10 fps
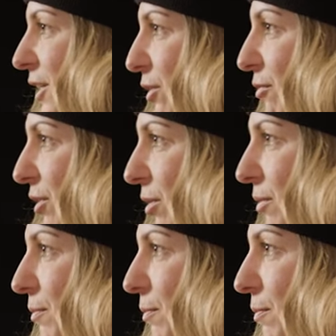it'll
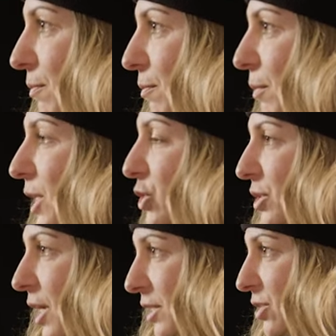feel much
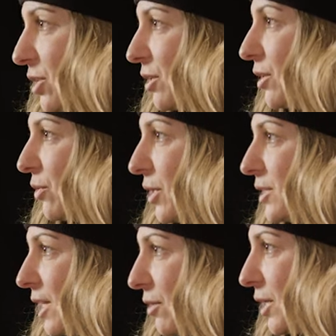nicer going
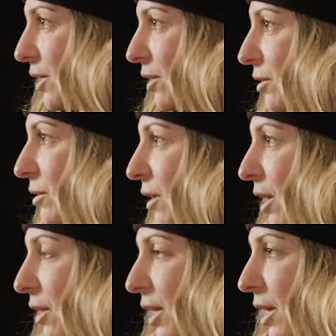downhill,
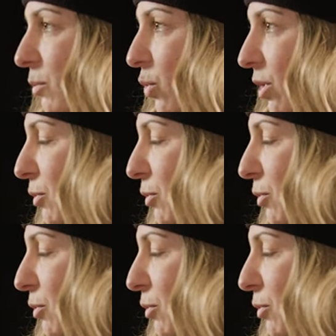a lot more